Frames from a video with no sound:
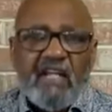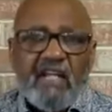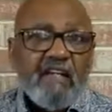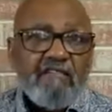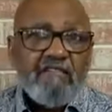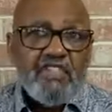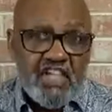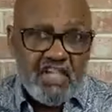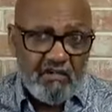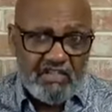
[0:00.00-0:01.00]
Give
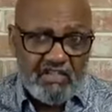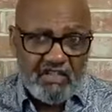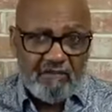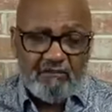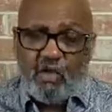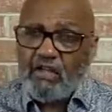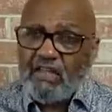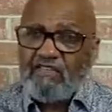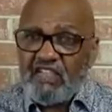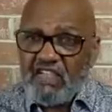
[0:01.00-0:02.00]
generously. Don't
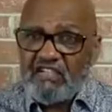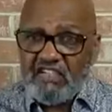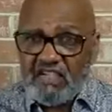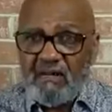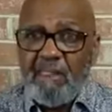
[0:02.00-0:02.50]
give stingy.